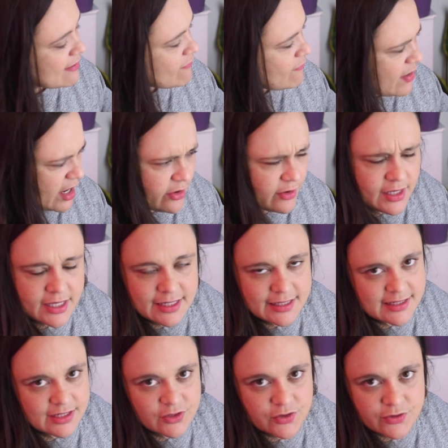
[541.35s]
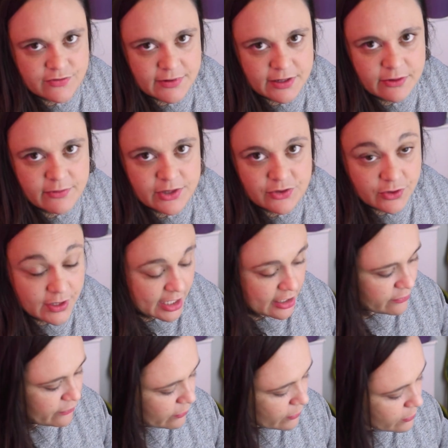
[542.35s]
very easy to grow and to
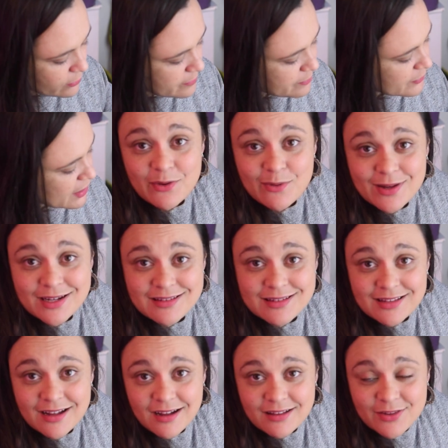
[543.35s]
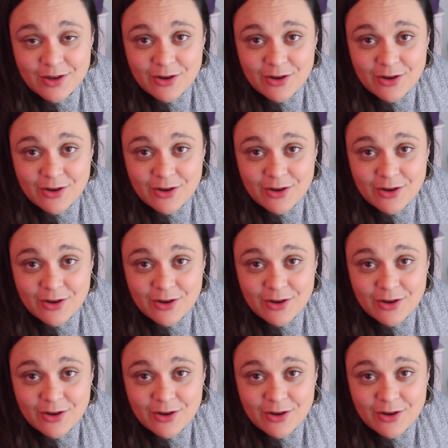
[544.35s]
care for. If you want to start your